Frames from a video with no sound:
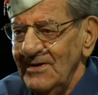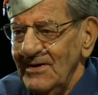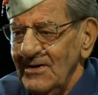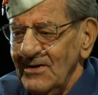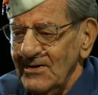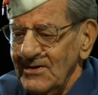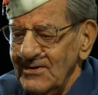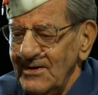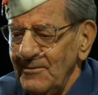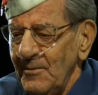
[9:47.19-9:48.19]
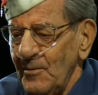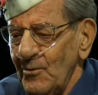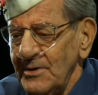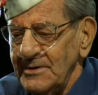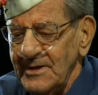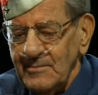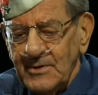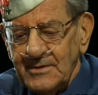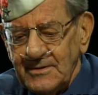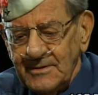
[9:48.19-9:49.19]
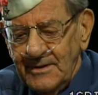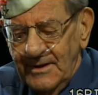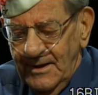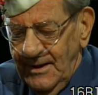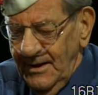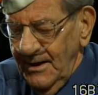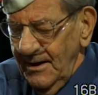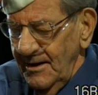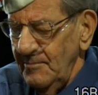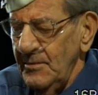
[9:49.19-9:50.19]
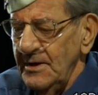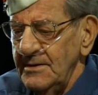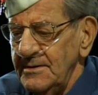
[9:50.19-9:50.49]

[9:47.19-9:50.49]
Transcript: And I remember one time that uh, I made, uh,